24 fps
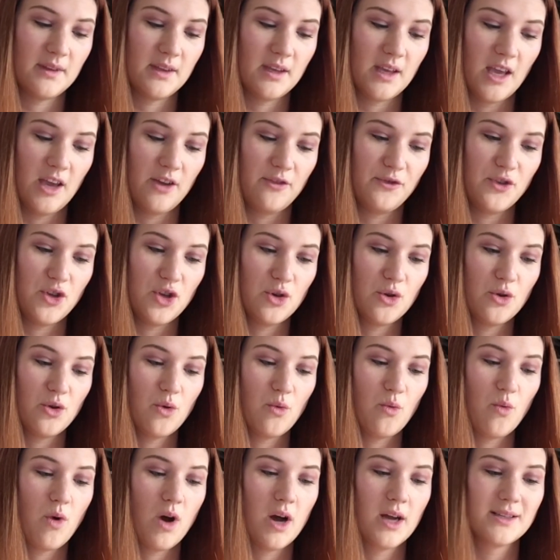If you
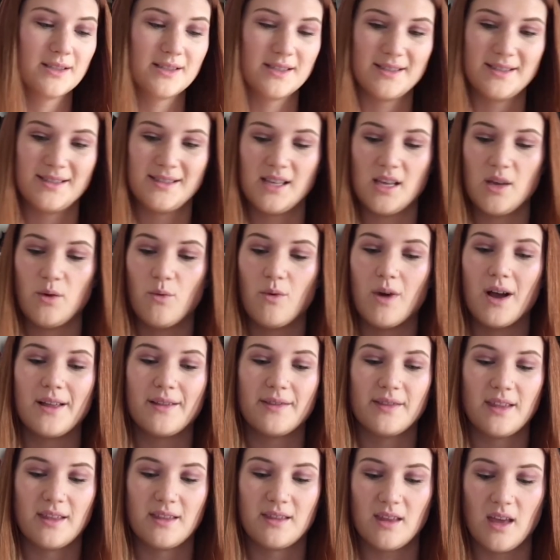want to see what
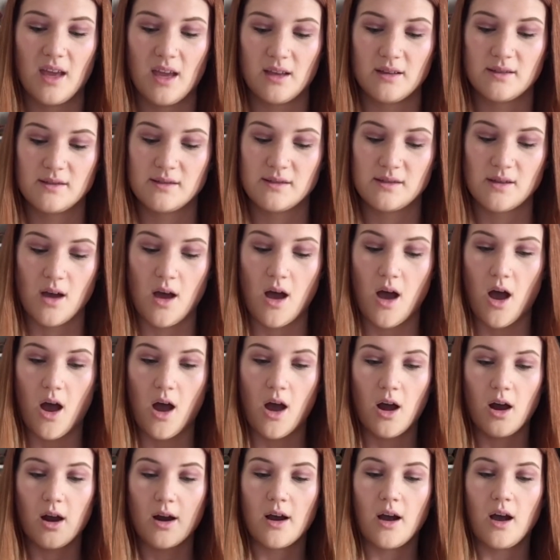the things
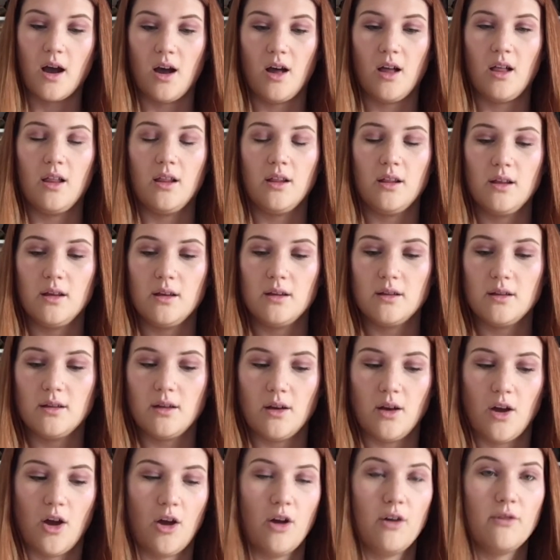are, I'll
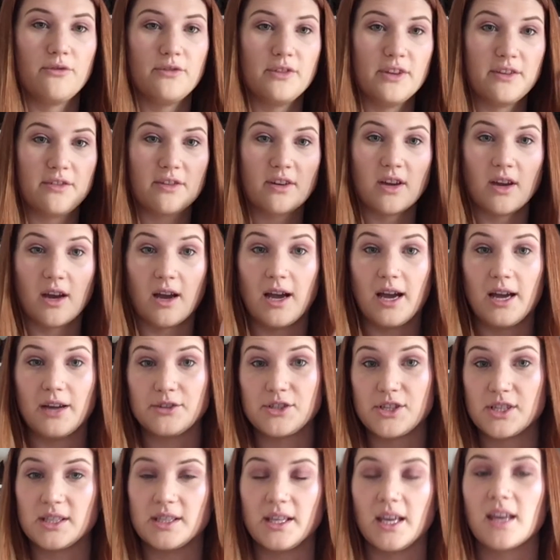hopefully figure out how
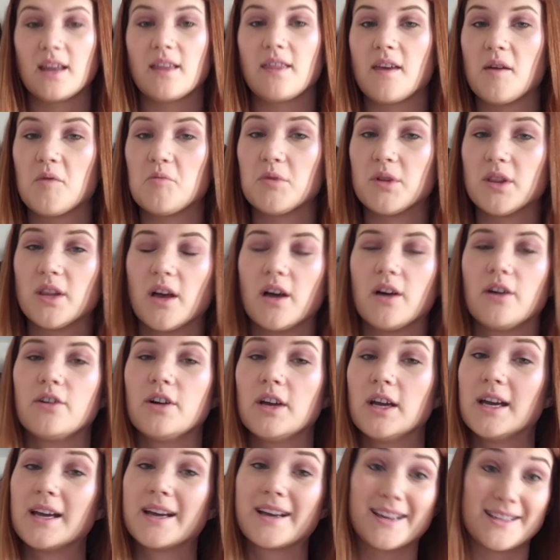to link them below
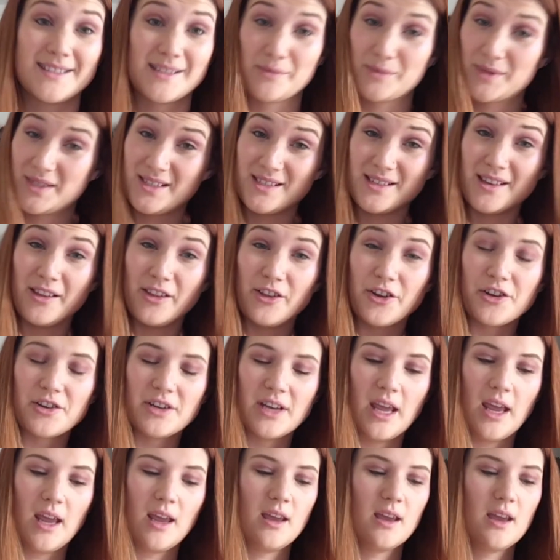because I'm still
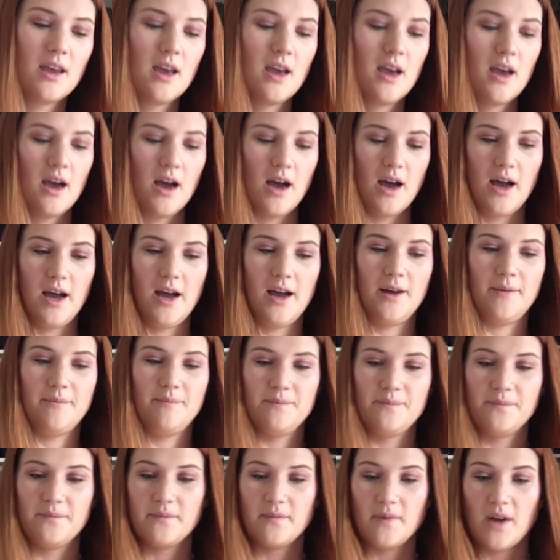learning.
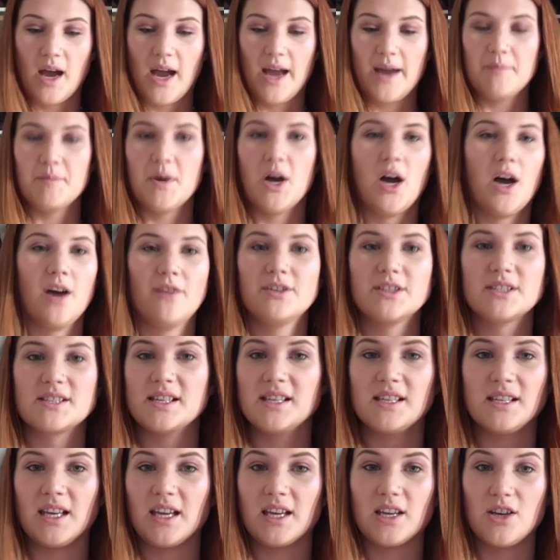I'm
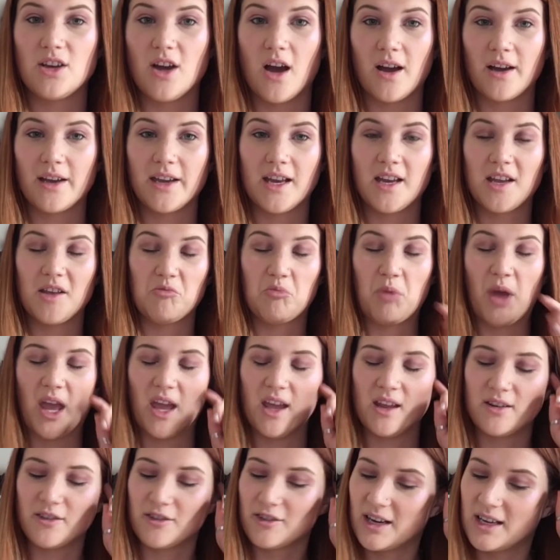obviously like not getting
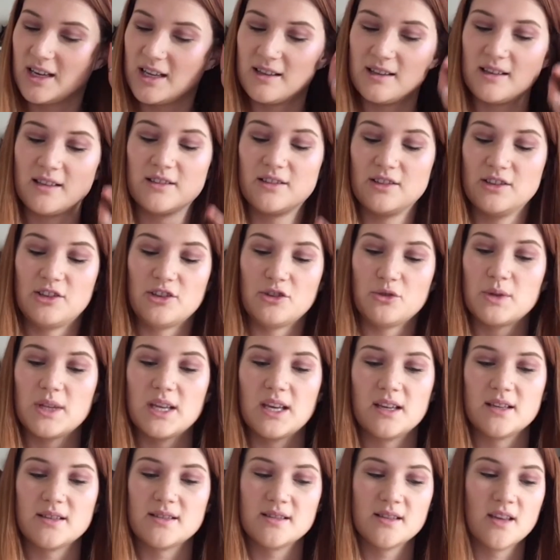paid or anything to do
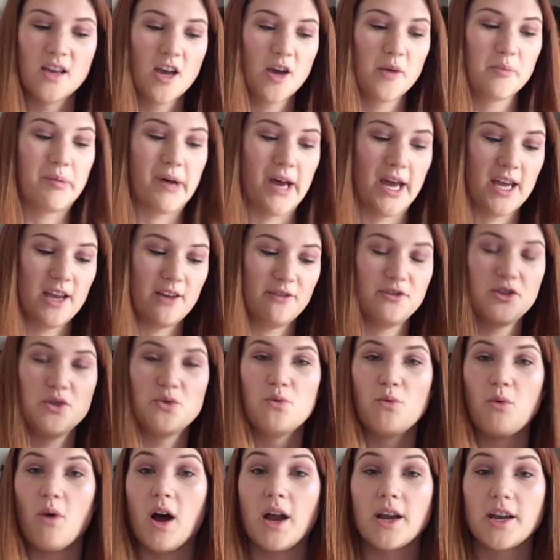this, but if you
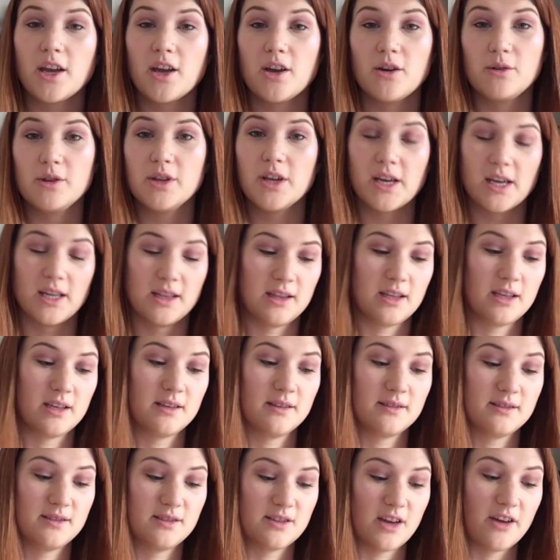want to go look at
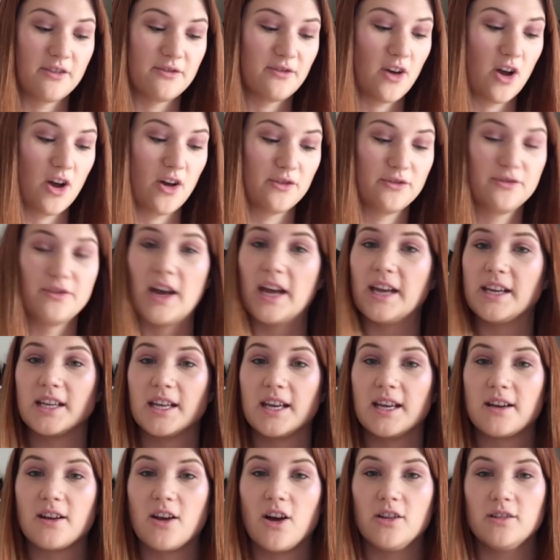the stuff, I'll find
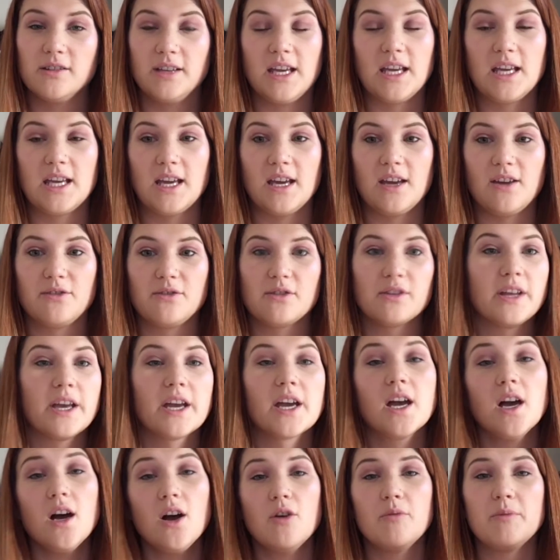it and I'll link it if you're like,
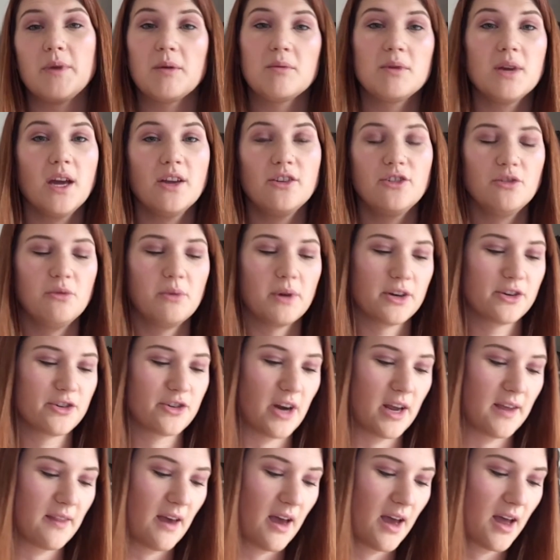oh, maybe I do want to
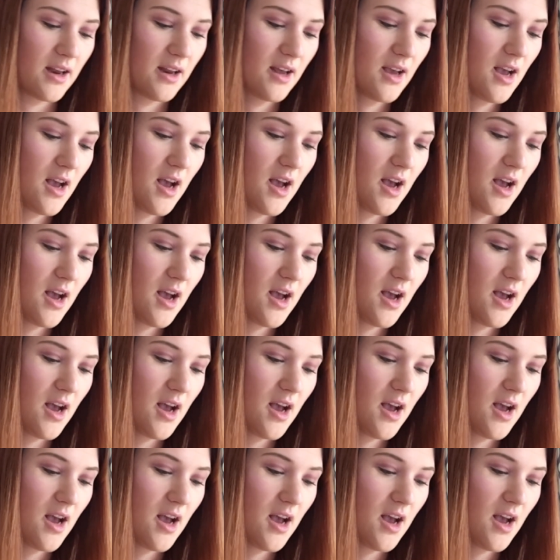try that.